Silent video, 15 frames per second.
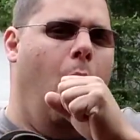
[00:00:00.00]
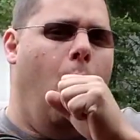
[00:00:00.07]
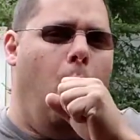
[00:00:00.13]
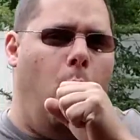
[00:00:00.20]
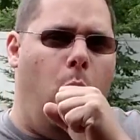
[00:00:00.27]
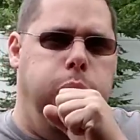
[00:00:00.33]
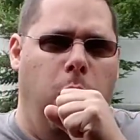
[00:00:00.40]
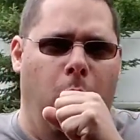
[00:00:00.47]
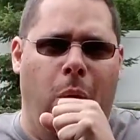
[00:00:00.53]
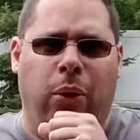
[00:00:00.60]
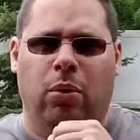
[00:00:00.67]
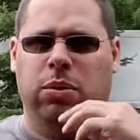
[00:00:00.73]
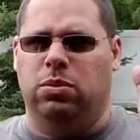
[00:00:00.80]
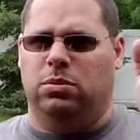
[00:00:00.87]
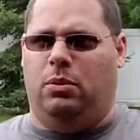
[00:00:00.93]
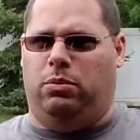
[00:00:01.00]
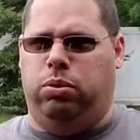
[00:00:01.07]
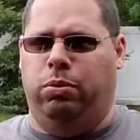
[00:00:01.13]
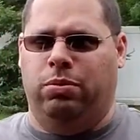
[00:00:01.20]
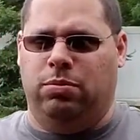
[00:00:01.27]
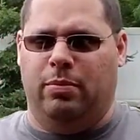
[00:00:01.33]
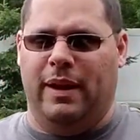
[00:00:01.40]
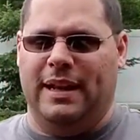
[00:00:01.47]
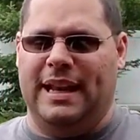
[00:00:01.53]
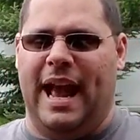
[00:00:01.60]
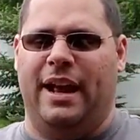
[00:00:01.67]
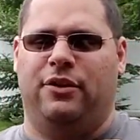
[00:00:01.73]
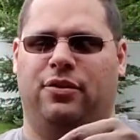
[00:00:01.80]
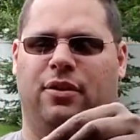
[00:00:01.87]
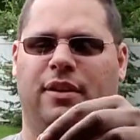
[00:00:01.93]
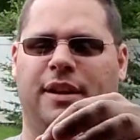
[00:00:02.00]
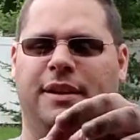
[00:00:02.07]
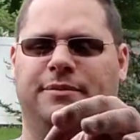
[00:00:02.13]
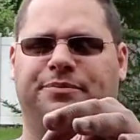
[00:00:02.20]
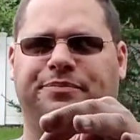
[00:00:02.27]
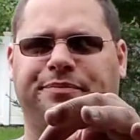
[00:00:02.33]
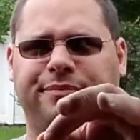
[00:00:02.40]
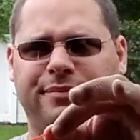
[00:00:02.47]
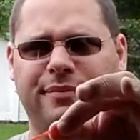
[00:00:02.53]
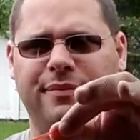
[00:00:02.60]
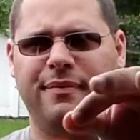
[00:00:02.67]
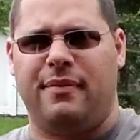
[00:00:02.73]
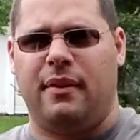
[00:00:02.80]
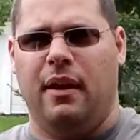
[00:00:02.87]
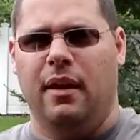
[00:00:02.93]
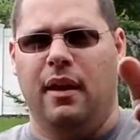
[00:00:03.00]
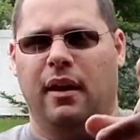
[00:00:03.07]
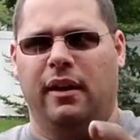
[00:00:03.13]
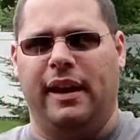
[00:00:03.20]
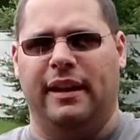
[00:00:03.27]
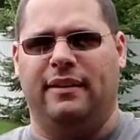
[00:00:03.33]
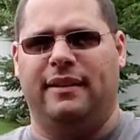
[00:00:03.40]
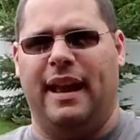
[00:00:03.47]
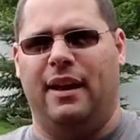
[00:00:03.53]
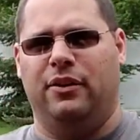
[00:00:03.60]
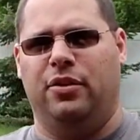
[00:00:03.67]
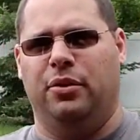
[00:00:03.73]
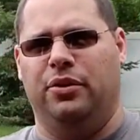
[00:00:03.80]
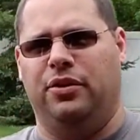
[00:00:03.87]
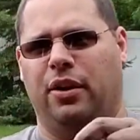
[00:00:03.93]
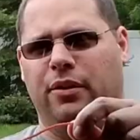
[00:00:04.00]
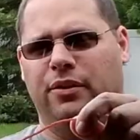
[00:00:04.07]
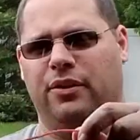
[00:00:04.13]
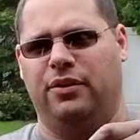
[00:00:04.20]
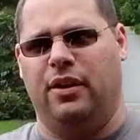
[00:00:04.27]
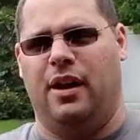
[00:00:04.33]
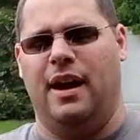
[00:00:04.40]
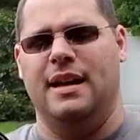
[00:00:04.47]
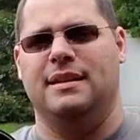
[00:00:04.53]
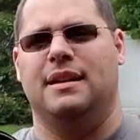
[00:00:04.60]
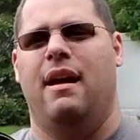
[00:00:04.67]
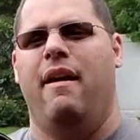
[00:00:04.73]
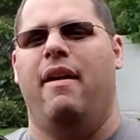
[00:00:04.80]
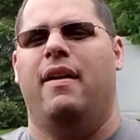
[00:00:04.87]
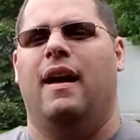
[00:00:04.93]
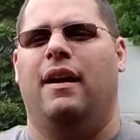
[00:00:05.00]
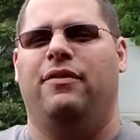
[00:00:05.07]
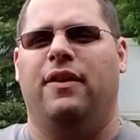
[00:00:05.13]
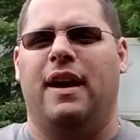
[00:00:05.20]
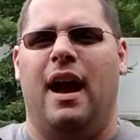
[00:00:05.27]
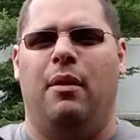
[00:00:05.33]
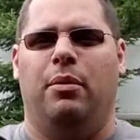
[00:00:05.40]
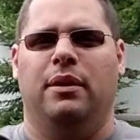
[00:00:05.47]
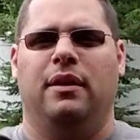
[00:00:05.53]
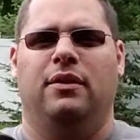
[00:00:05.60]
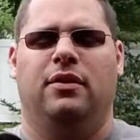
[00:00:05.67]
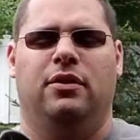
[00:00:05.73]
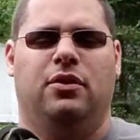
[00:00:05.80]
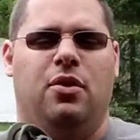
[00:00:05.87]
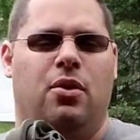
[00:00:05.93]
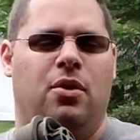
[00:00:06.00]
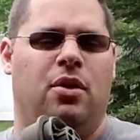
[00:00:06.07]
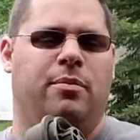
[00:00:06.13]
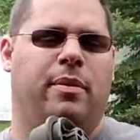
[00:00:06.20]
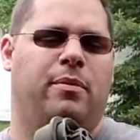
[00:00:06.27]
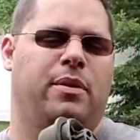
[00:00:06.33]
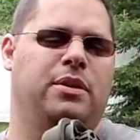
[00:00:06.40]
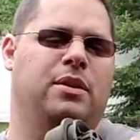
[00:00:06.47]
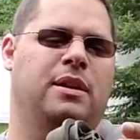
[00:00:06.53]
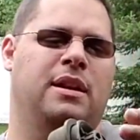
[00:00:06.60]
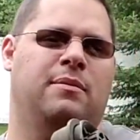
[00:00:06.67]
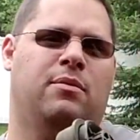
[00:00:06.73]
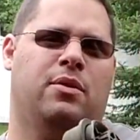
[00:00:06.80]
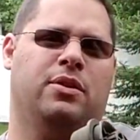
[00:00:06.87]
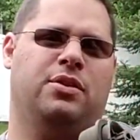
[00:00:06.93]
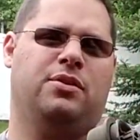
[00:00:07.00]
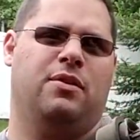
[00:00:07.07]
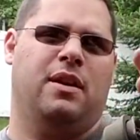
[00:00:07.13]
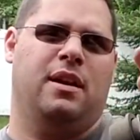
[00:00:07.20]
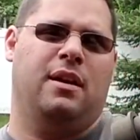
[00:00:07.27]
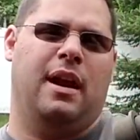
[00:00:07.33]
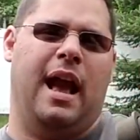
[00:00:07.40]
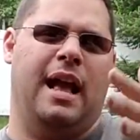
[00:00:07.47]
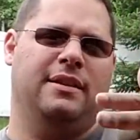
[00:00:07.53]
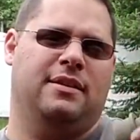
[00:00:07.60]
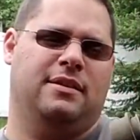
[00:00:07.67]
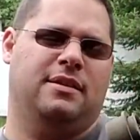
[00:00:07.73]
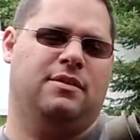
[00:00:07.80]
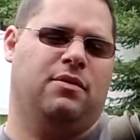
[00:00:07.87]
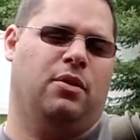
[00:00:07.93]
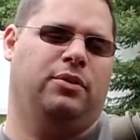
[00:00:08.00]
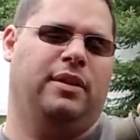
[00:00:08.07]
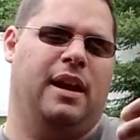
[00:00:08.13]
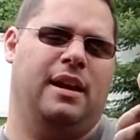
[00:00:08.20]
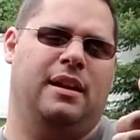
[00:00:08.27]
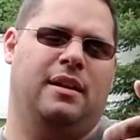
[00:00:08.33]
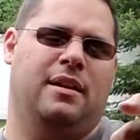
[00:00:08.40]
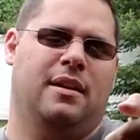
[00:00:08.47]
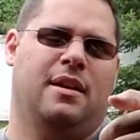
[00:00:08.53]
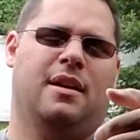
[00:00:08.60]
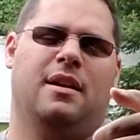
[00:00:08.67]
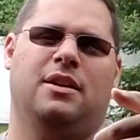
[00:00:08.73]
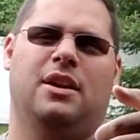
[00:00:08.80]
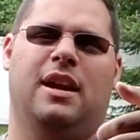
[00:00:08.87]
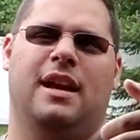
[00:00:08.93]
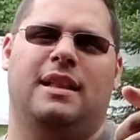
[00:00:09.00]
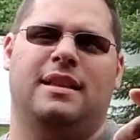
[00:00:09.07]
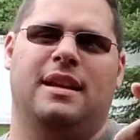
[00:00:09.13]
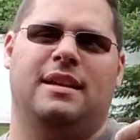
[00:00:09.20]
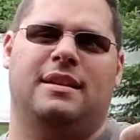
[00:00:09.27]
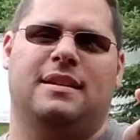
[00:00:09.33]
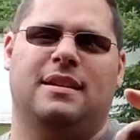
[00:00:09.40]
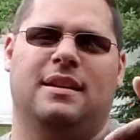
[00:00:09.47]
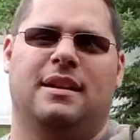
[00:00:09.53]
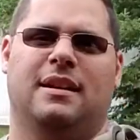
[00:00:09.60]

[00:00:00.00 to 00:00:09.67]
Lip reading: it naturally gets down to a certain size. I forgot what this is called, but when you need more string, as this is rotating, you hit this